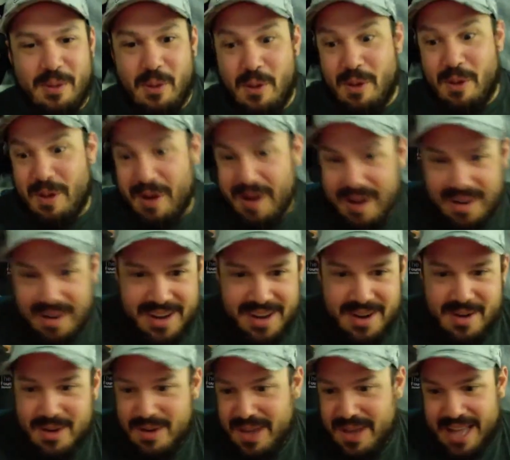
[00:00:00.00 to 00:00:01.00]

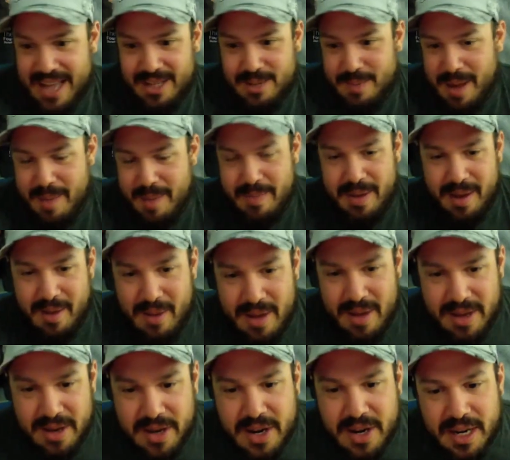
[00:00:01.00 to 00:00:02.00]
Or, you get to buy
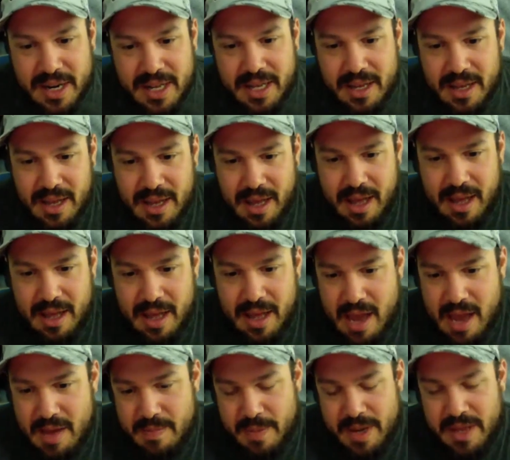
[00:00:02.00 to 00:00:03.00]
Bitcoin early.
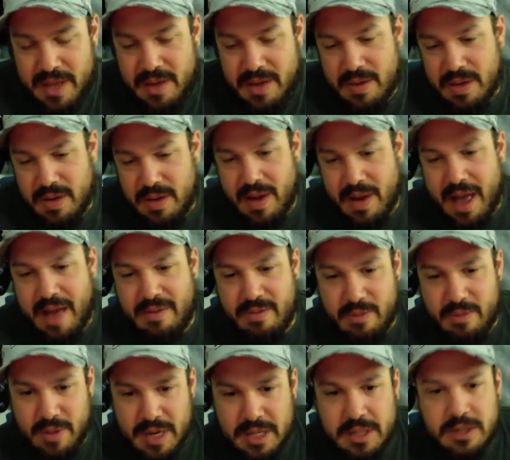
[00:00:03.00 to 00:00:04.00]
But you
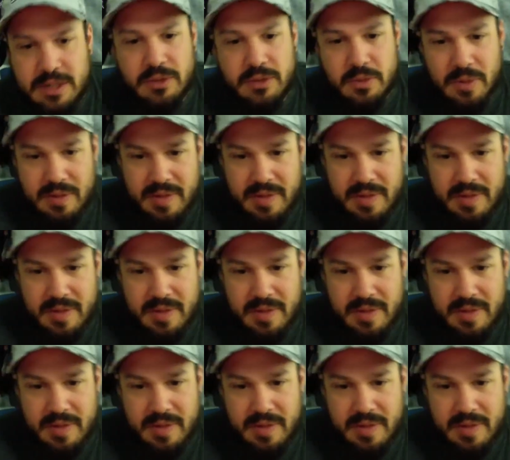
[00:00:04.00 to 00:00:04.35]
have risks